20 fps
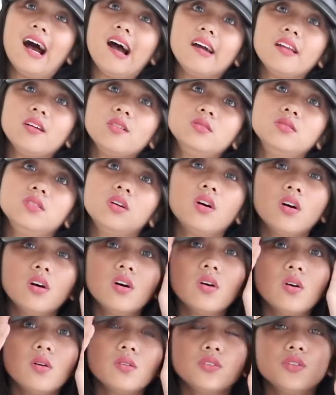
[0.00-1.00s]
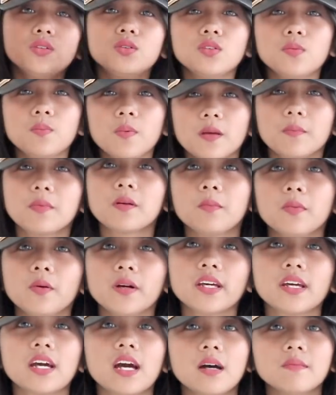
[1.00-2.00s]
I don't know, newspaper
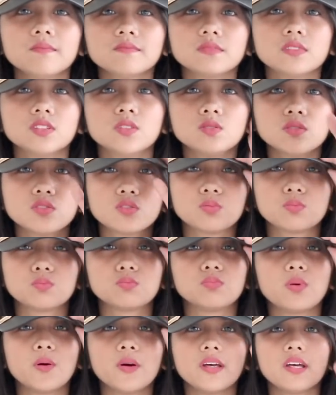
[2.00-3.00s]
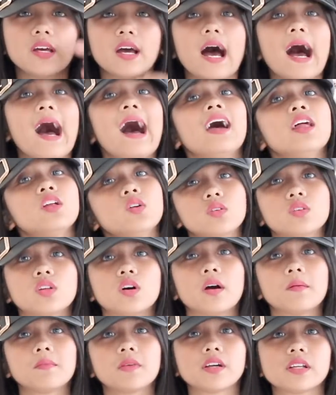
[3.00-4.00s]
boy cap? News boy? I don't
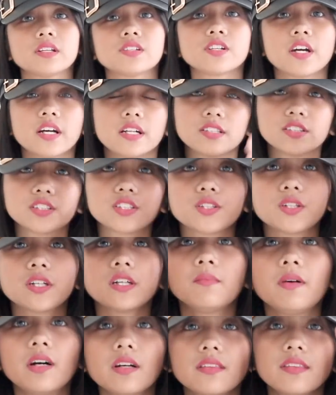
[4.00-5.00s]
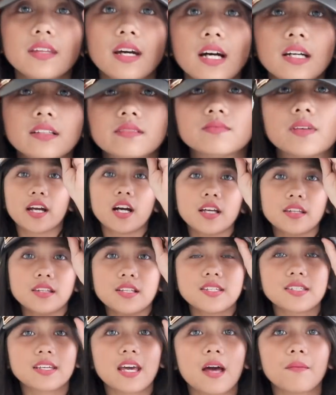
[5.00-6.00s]
know, I'm not entirely sure about that. Got
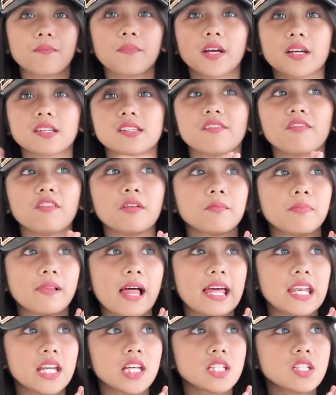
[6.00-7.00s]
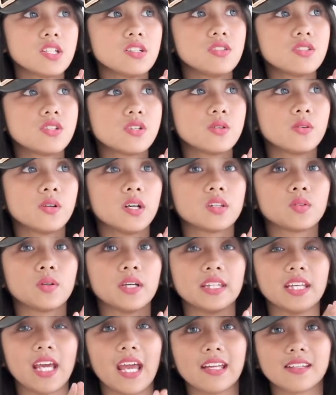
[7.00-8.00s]
this cap because I've been planning to do a
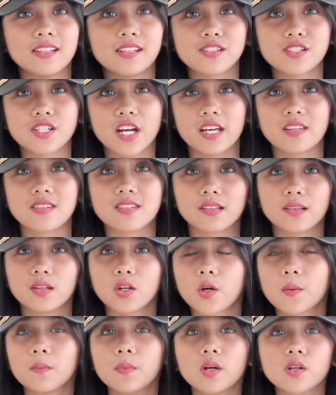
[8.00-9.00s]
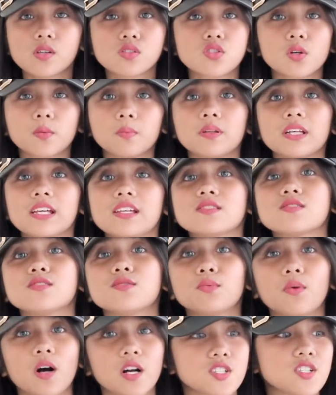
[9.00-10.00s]
2018 trends lookbook, so please
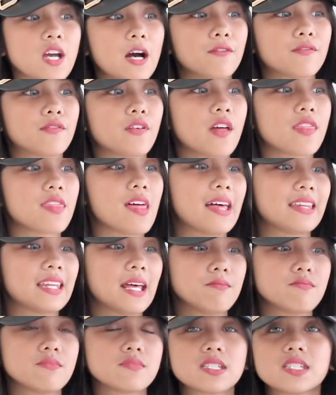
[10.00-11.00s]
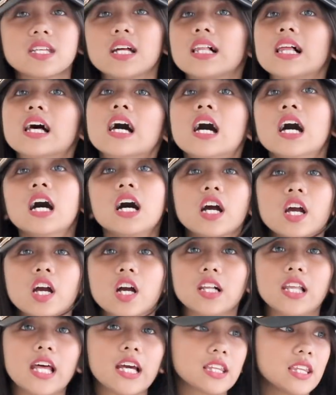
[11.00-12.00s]
do watch out for that. I'm still
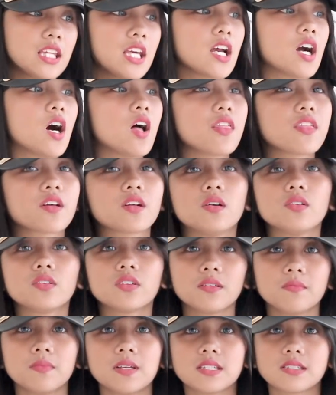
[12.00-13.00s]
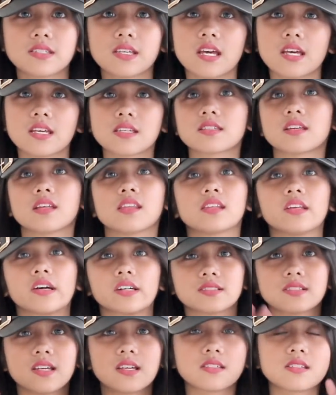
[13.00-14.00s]
collecting all the clothing pieces and the
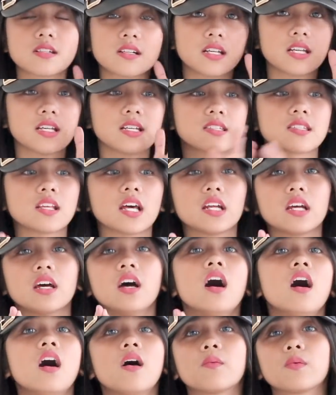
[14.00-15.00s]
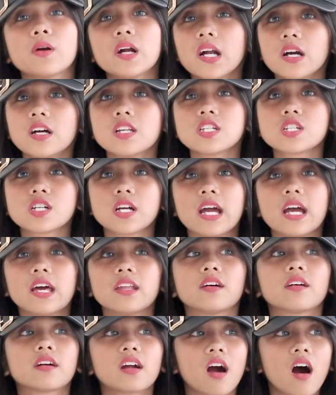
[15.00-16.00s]
accessories that were on
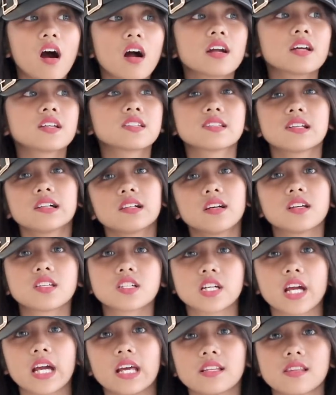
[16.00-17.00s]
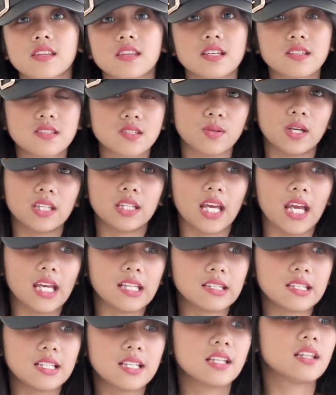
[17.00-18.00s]
trend or are still on trend this
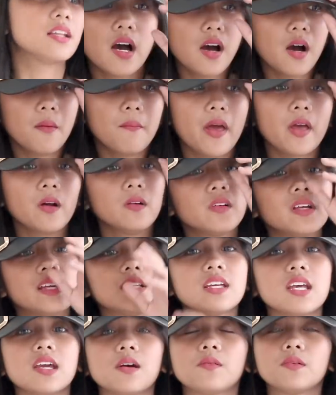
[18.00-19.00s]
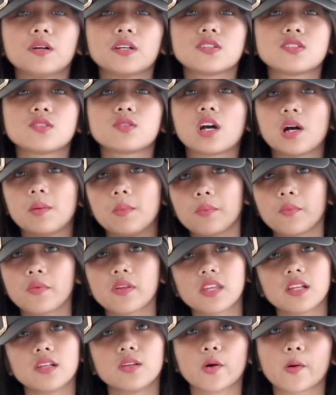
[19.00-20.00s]
2018. My whole idea was to come up
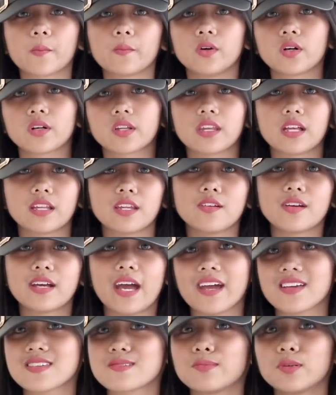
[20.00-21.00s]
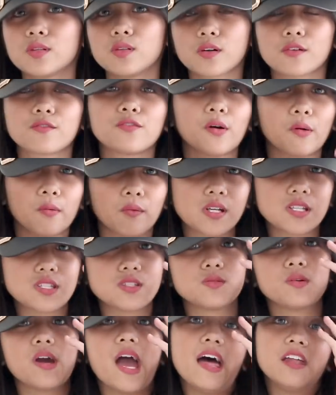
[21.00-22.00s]
with a lookbook that you guys will look forward
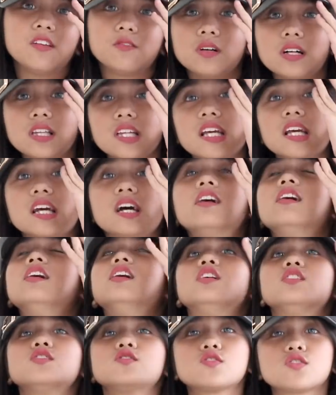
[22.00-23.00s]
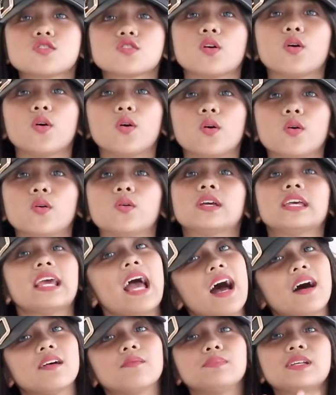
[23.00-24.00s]
to annually. So
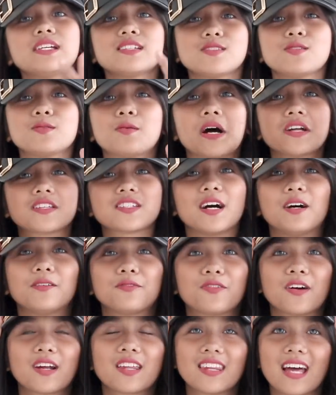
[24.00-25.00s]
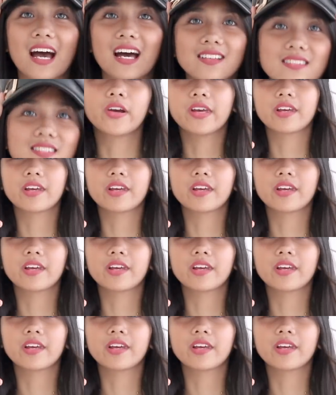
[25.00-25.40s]
yeah, please do watch out for that.